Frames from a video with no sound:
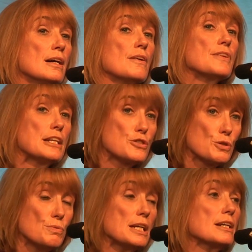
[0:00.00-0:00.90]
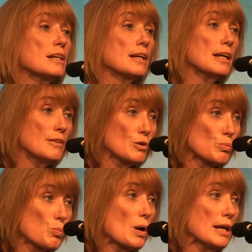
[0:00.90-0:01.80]
that is unique
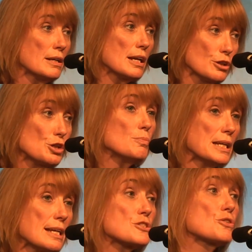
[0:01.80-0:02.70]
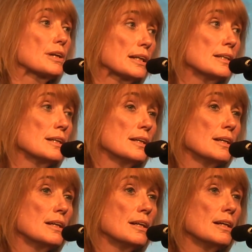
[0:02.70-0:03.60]
in human history,
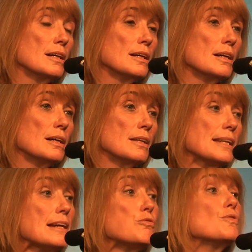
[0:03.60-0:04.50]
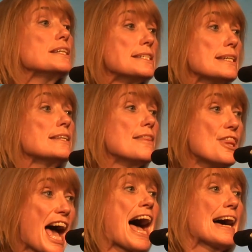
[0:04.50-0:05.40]
that if we did
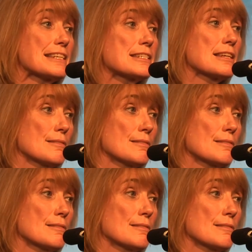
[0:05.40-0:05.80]
that,